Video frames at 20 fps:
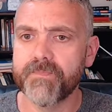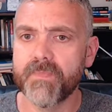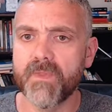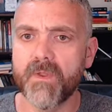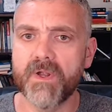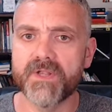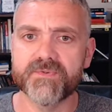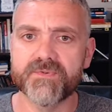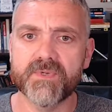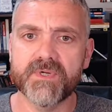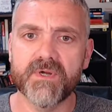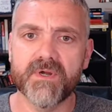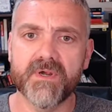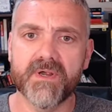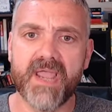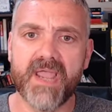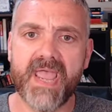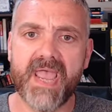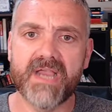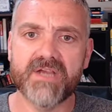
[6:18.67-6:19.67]
All right, so what are our
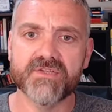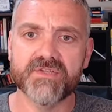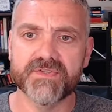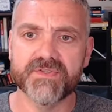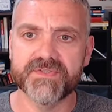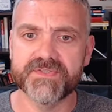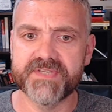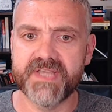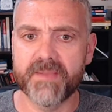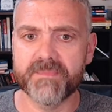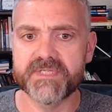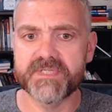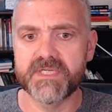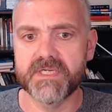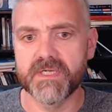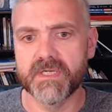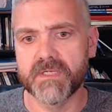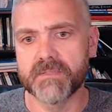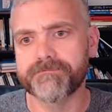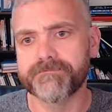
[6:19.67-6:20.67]
action steps
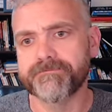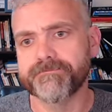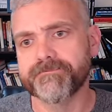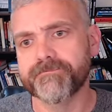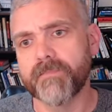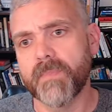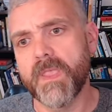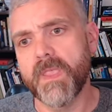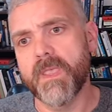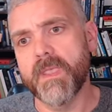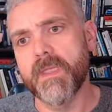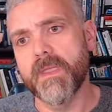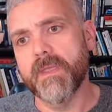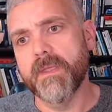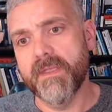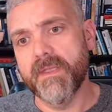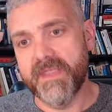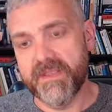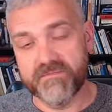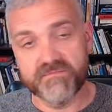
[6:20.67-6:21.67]
here?
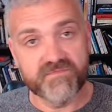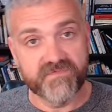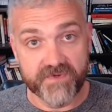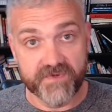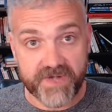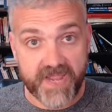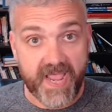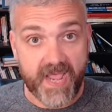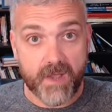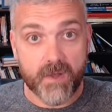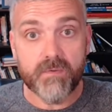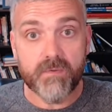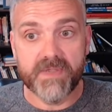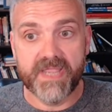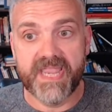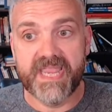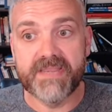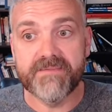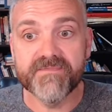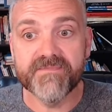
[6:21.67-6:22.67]
for now,
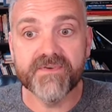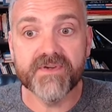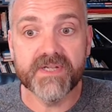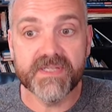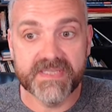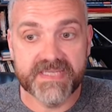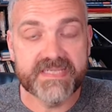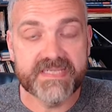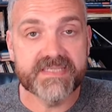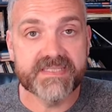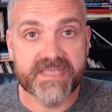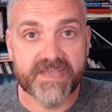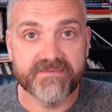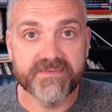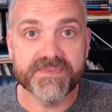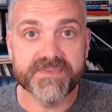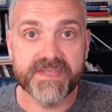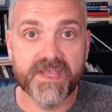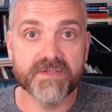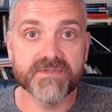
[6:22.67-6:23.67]
aim for at least
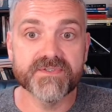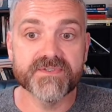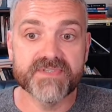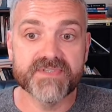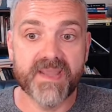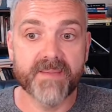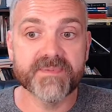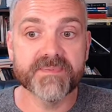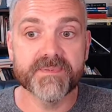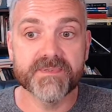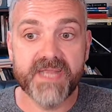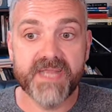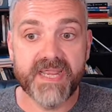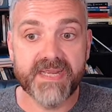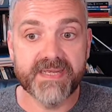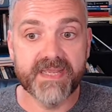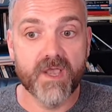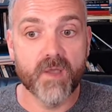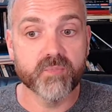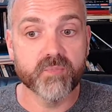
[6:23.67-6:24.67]
7,000 steps per day
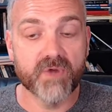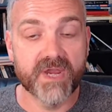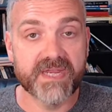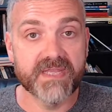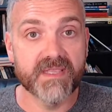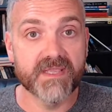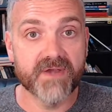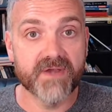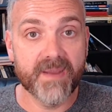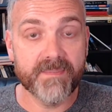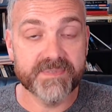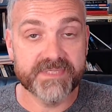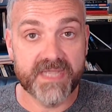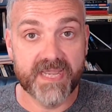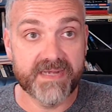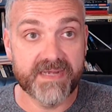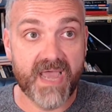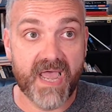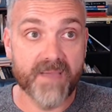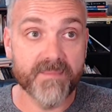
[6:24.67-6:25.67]
to help regulate your
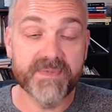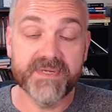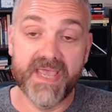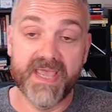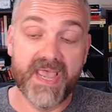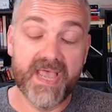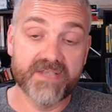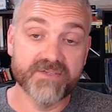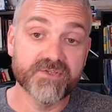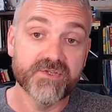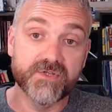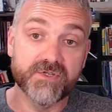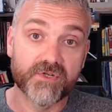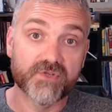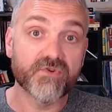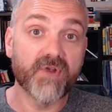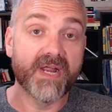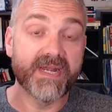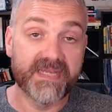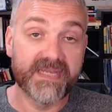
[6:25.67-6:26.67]
appetite. I'm going to ask you to
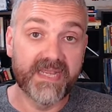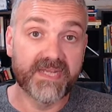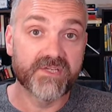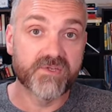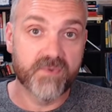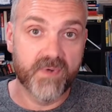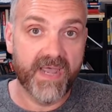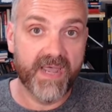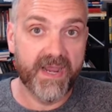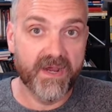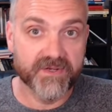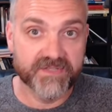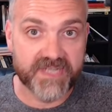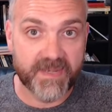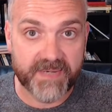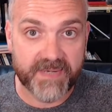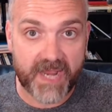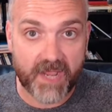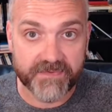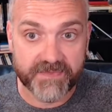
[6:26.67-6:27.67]
try to get to a higher
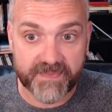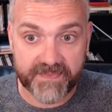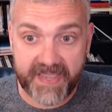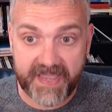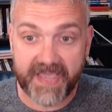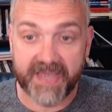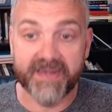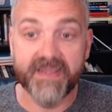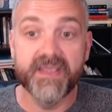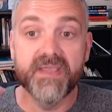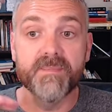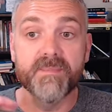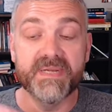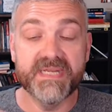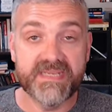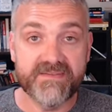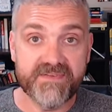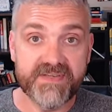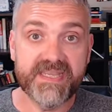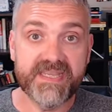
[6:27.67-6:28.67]
step count than that, but
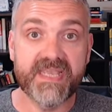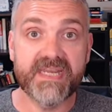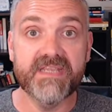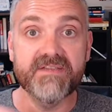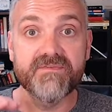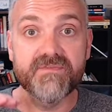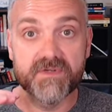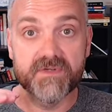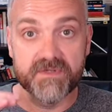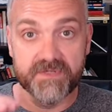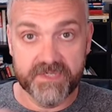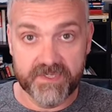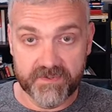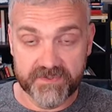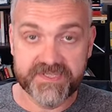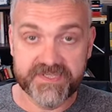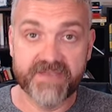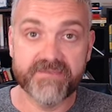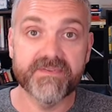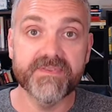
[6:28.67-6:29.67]
even getting for, you know,
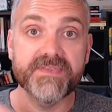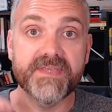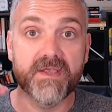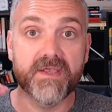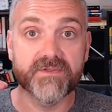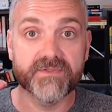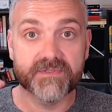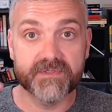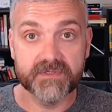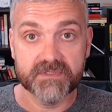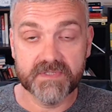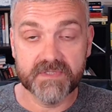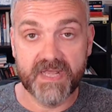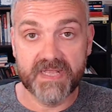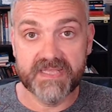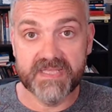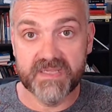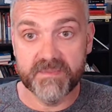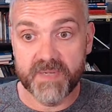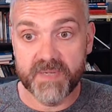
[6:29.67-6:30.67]
7,000 or
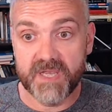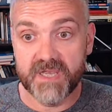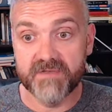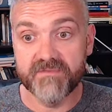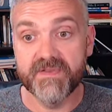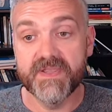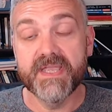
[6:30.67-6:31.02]
slightly above